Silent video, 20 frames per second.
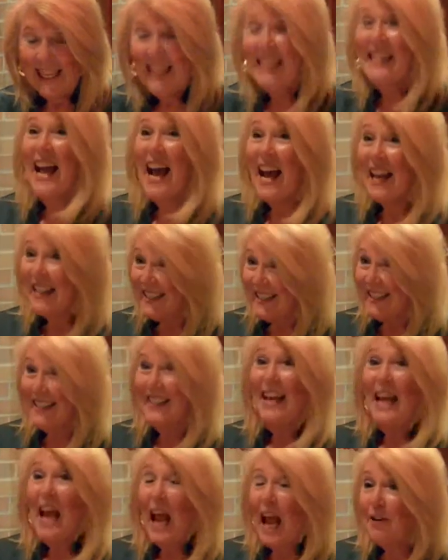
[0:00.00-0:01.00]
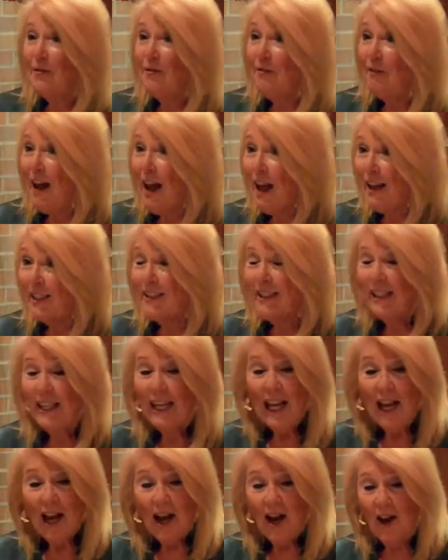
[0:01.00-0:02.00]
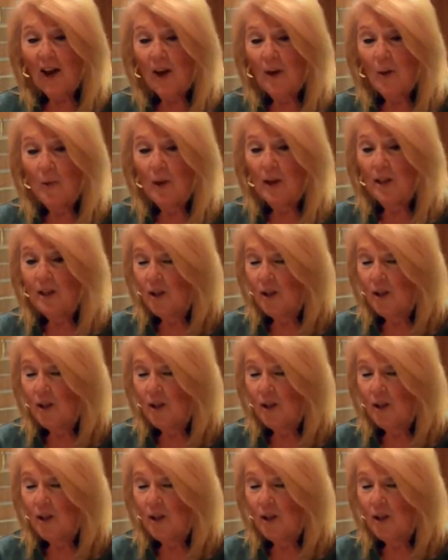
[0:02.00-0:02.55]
Yes. In fact, when